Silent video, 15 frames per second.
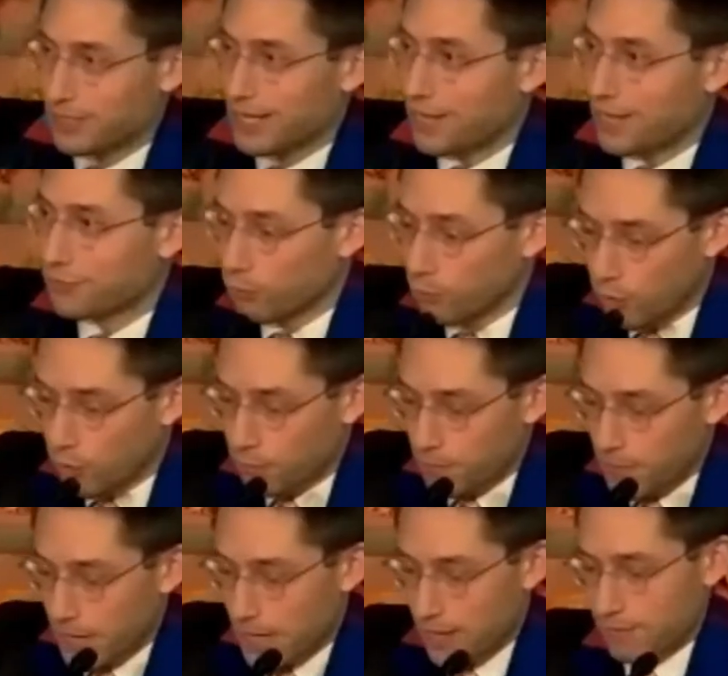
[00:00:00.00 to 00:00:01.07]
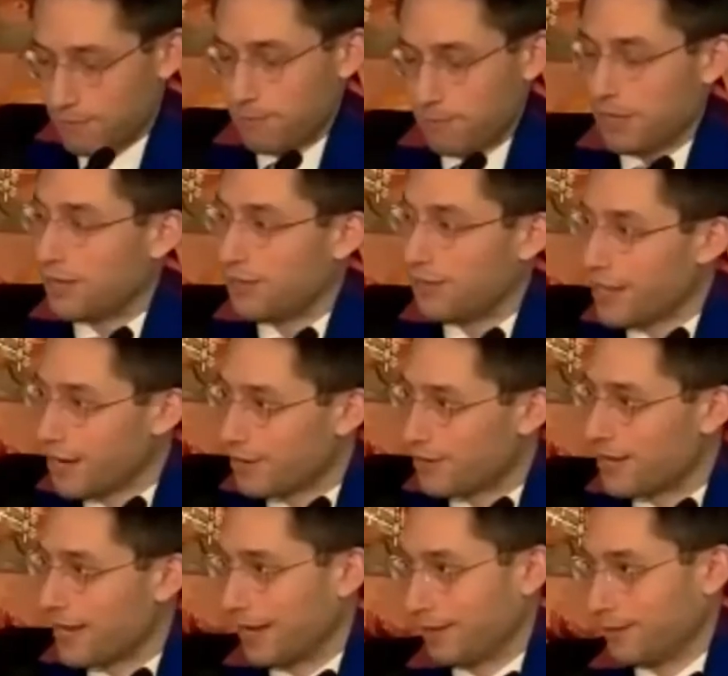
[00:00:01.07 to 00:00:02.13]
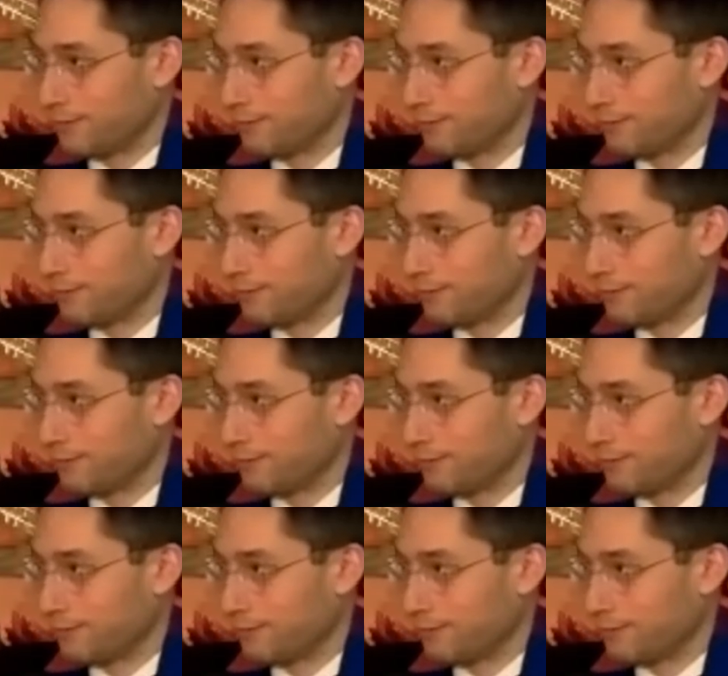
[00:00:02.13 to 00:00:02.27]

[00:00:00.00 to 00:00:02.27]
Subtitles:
as the woke mob in their day.